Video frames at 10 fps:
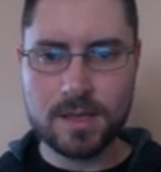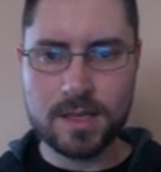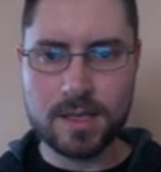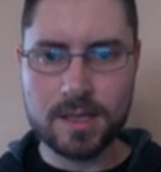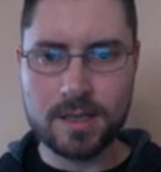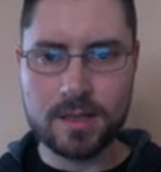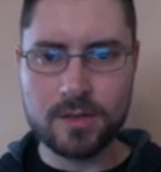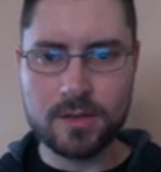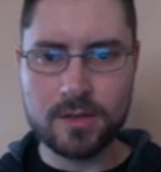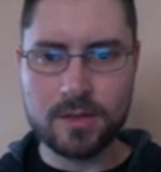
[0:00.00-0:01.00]

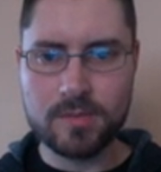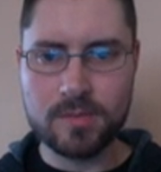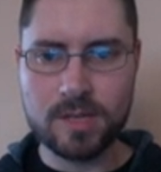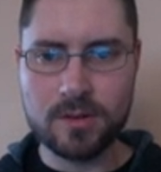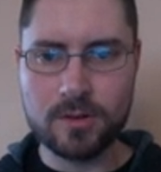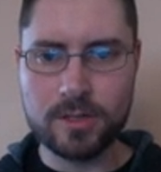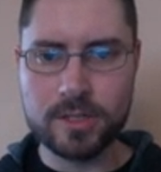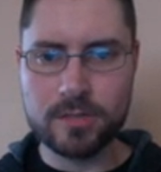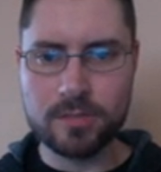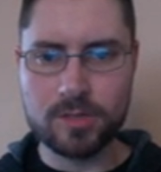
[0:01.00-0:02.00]
or I can make it orange
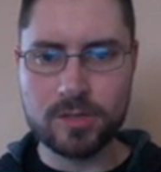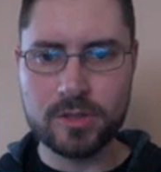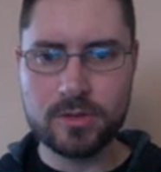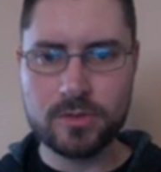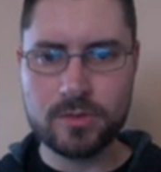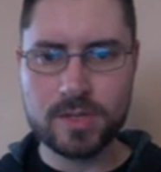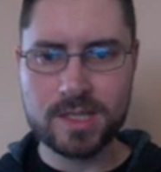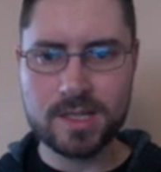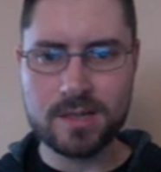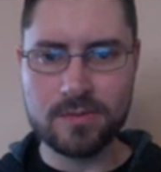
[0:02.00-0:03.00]
and blue. That's
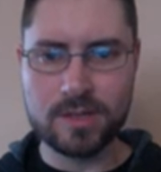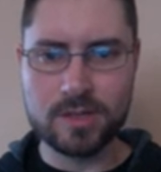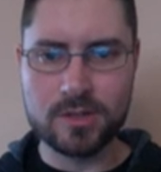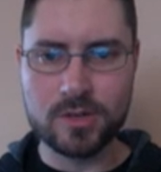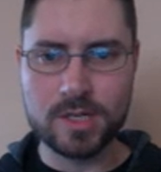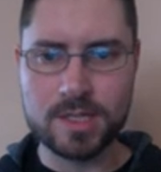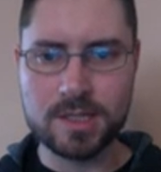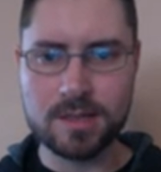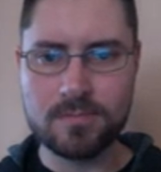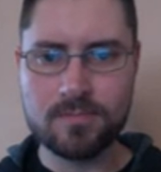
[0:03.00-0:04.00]
kind of
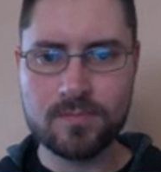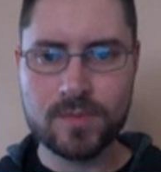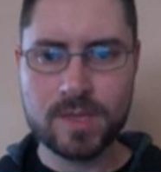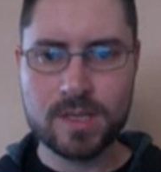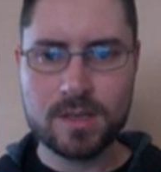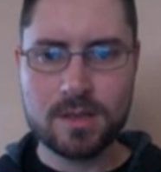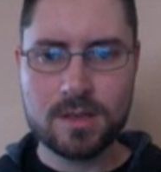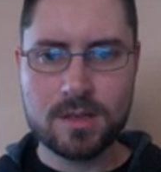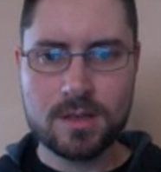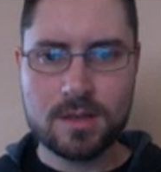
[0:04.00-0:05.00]
interesting.
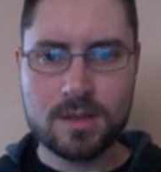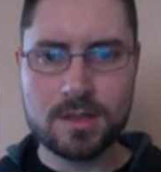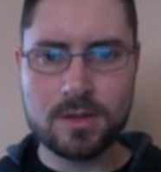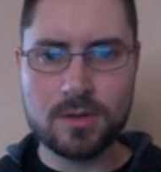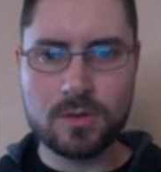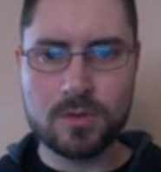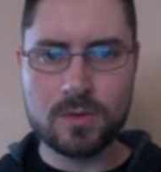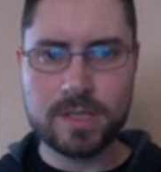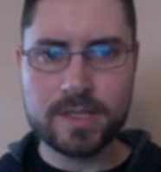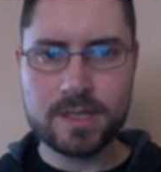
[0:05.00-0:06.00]
So
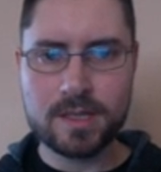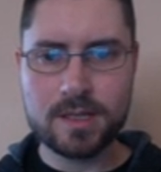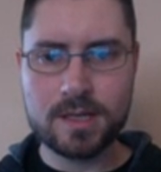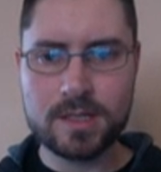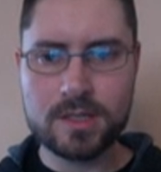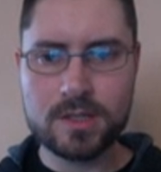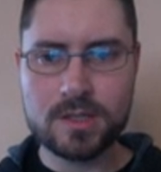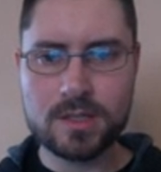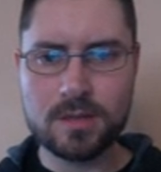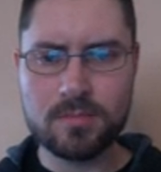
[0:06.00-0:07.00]
let's say I just
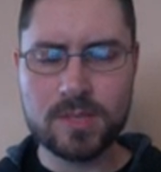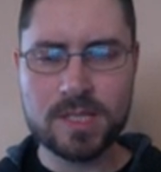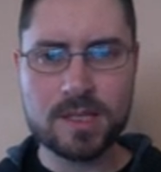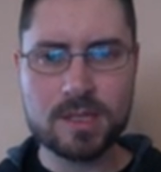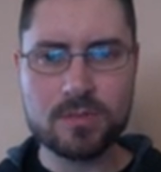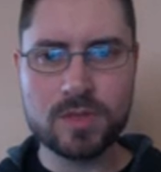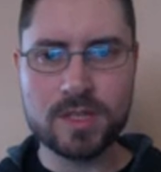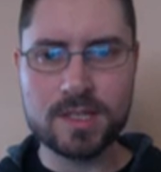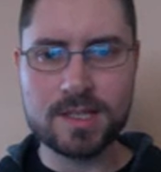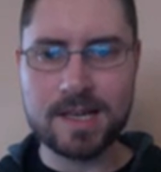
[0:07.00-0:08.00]
want the
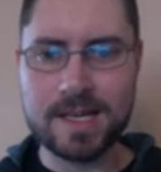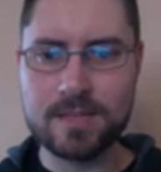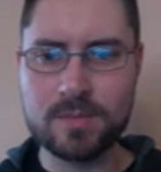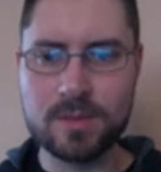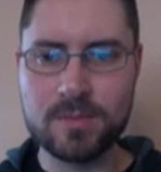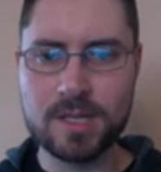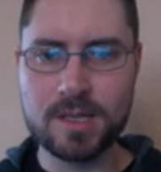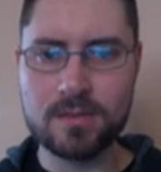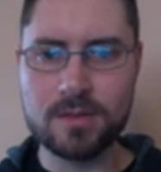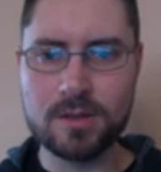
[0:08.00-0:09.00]
sky to be
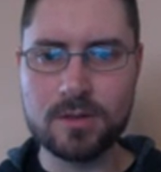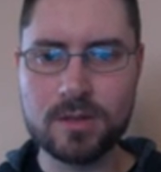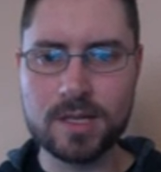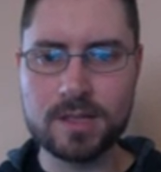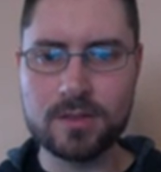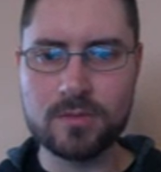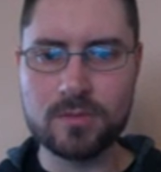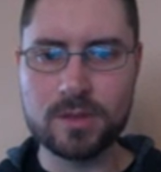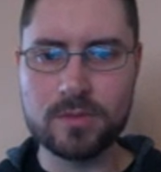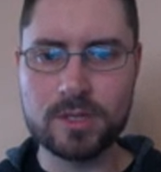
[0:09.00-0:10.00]
pink though, and I don't
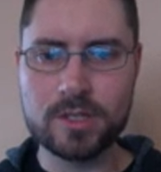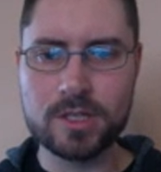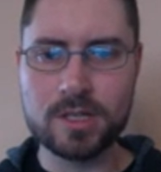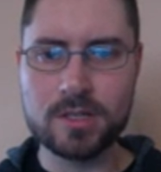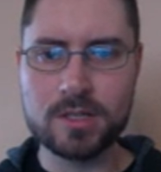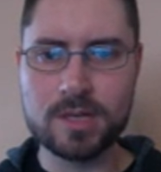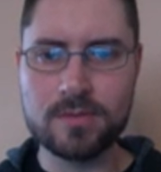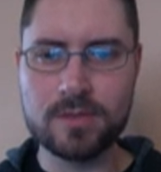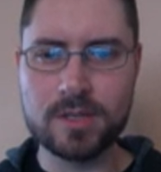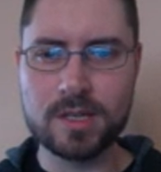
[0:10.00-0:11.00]
really want to change
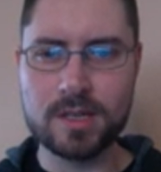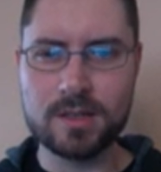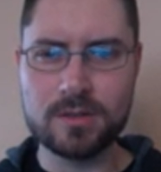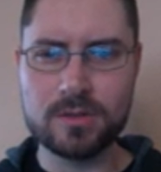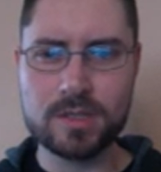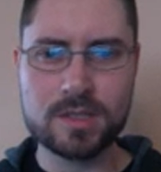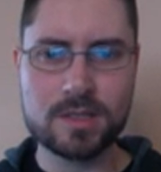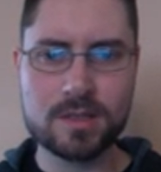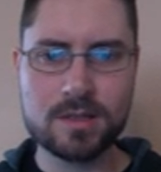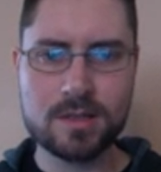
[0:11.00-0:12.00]
everything else.
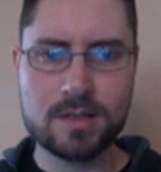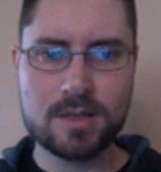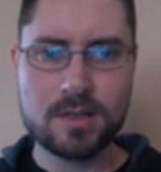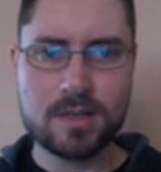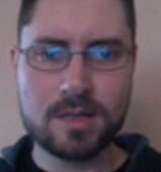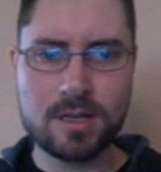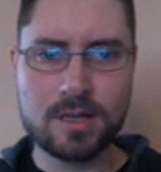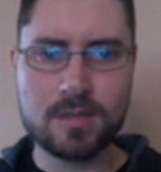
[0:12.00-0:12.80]
So